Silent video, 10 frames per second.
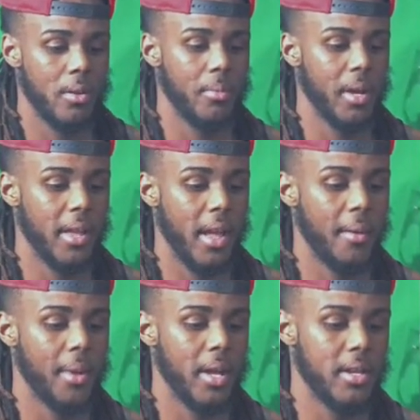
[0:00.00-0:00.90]
But yeah,
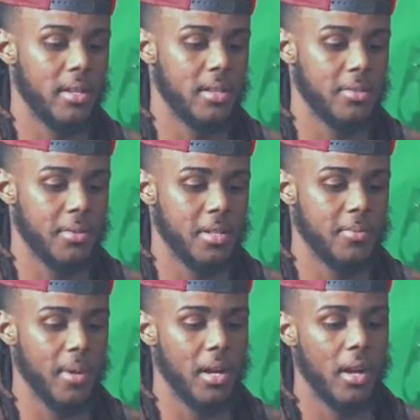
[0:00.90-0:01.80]
man, it, it's it's
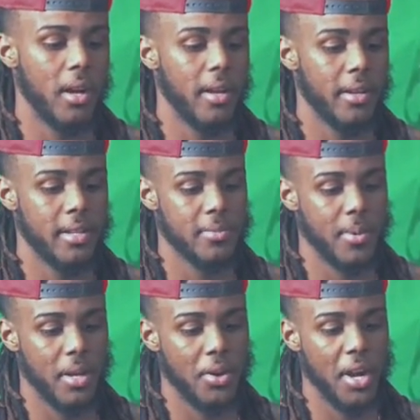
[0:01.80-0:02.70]
been a hunt. It's
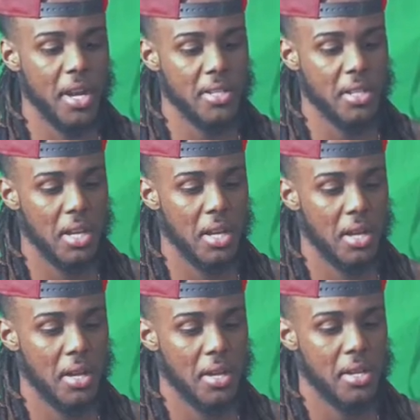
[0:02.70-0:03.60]
been crazy.
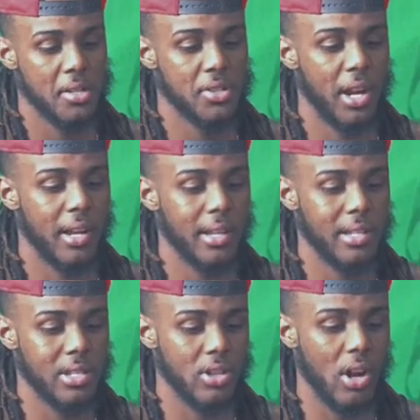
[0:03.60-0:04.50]
I'm trying to get
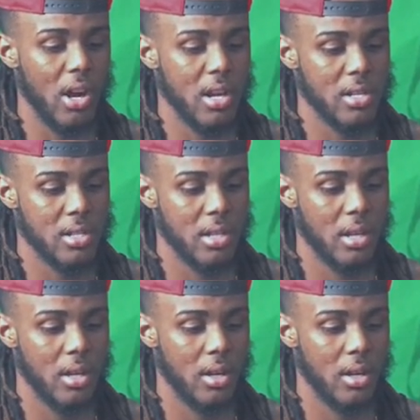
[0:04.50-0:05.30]
these cards.